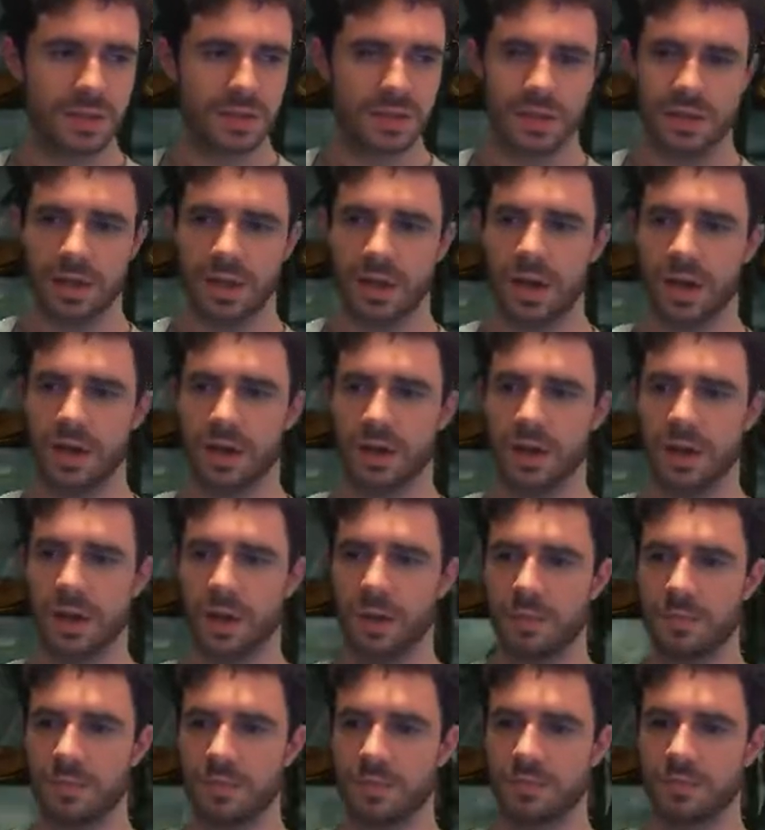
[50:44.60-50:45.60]
I
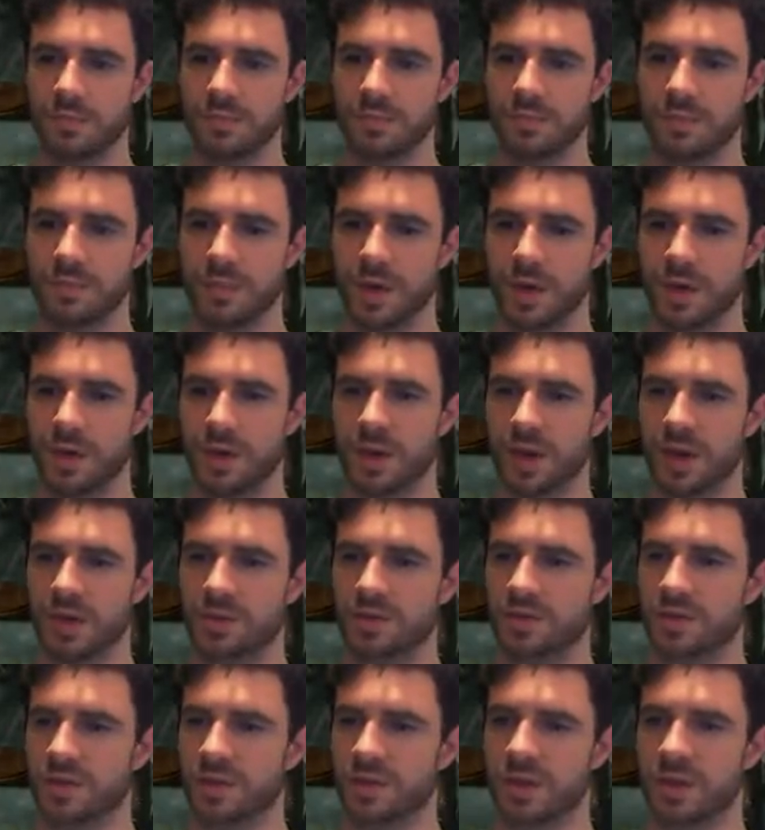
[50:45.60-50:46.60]
know. Okay,
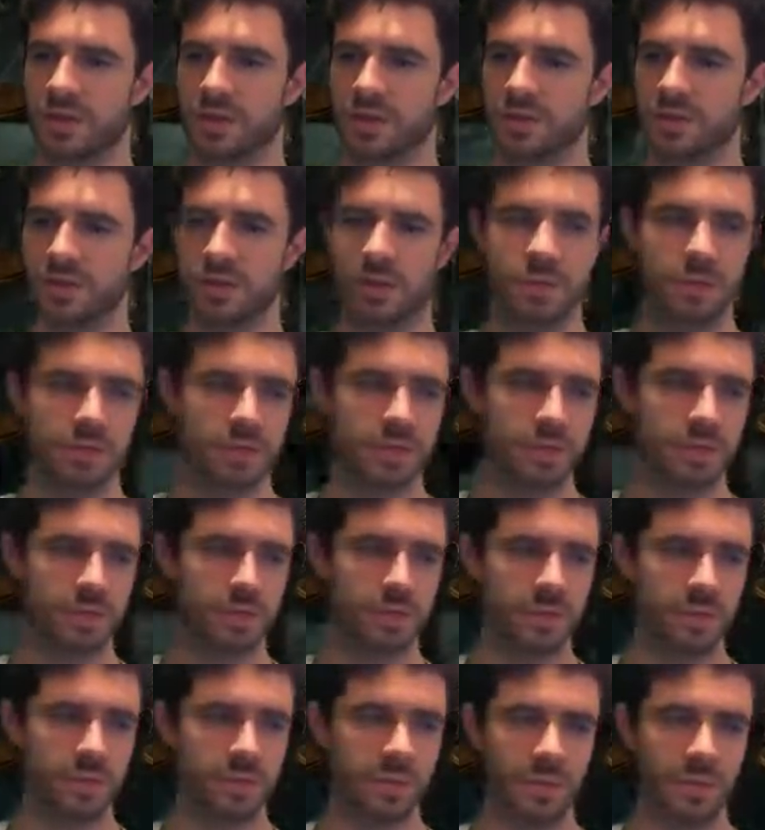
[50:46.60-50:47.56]
so guys, you know what we'll do?